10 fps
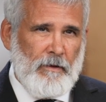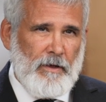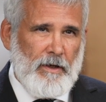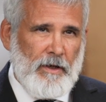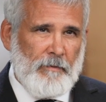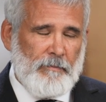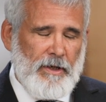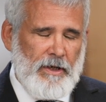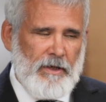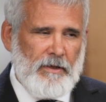Um,
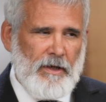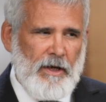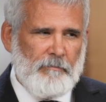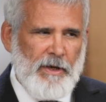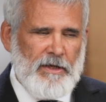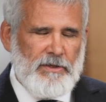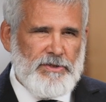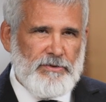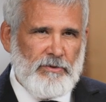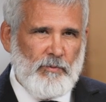and uh, my
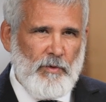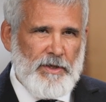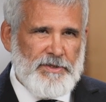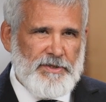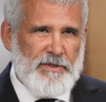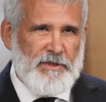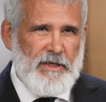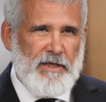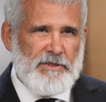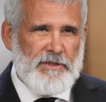concern was that
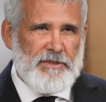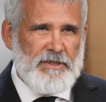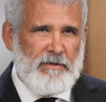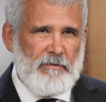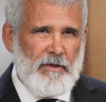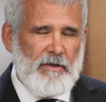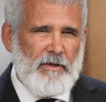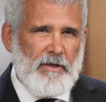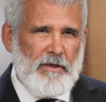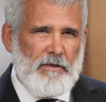the agency
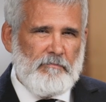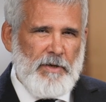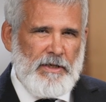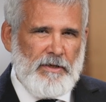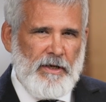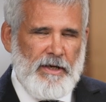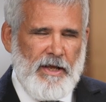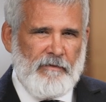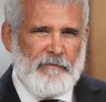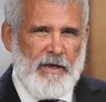may not
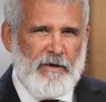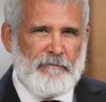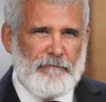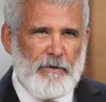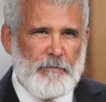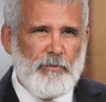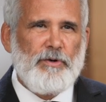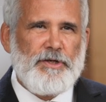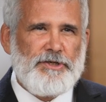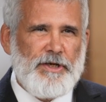have had a full
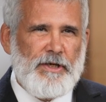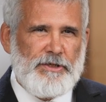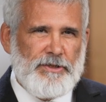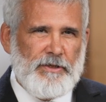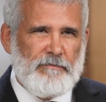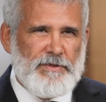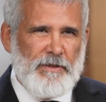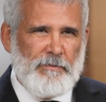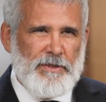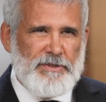appreciation of
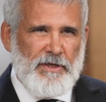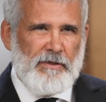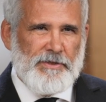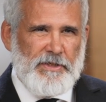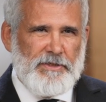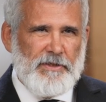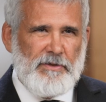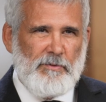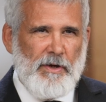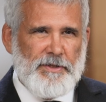some of the subtleties and
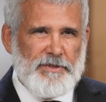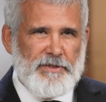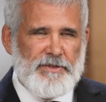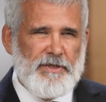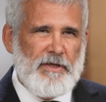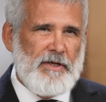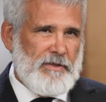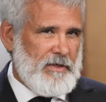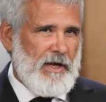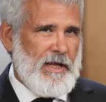nuances
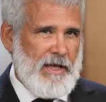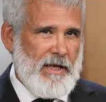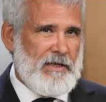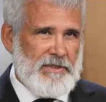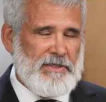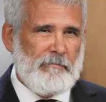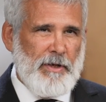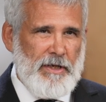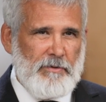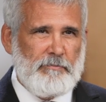that I had as
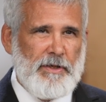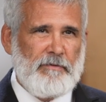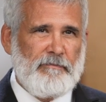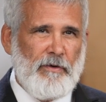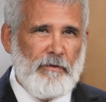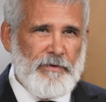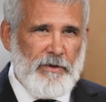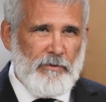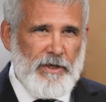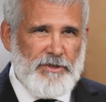somebody who'd been involved in
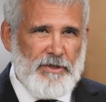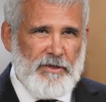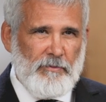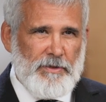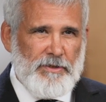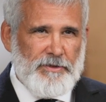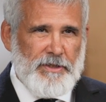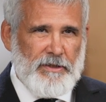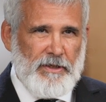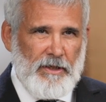creation of the original
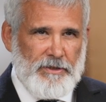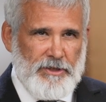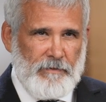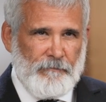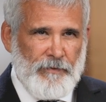technology.